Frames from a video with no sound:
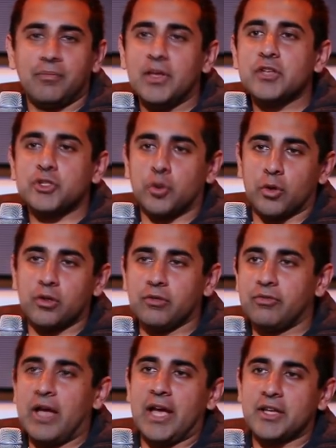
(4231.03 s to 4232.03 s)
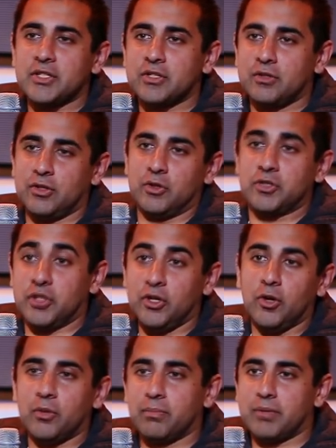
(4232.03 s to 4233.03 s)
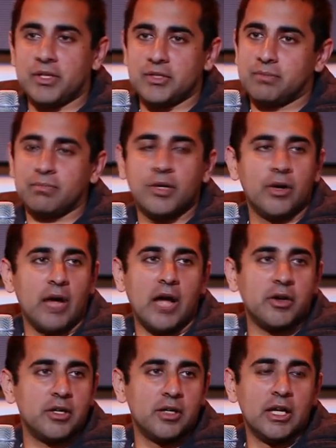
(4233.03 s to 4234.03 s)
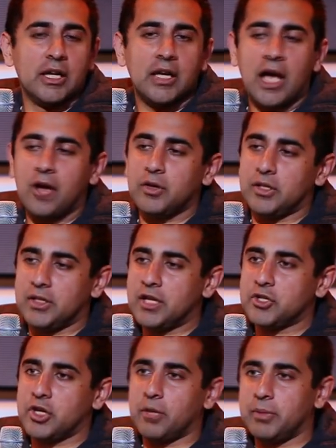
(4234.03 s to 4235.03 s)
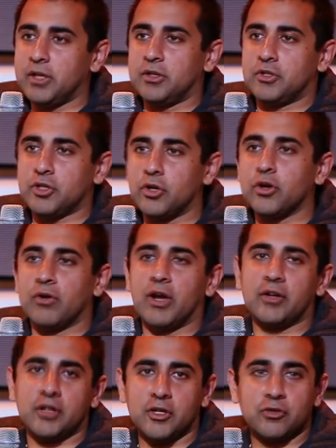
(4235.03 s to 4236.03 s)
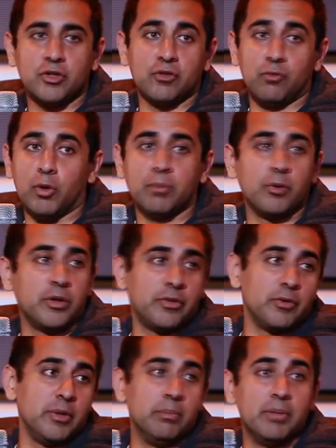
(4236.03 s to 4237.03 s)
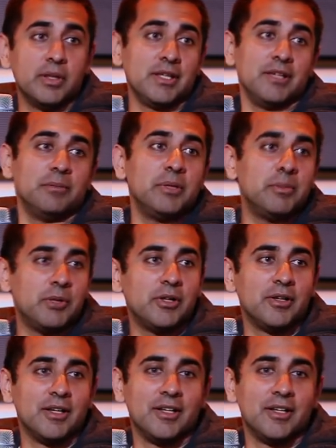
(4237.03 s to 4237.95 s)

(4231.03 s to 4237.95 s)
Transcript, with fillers: historical facts to know, because how did Deng Xiaoping turn around a country of 1.3 billion people?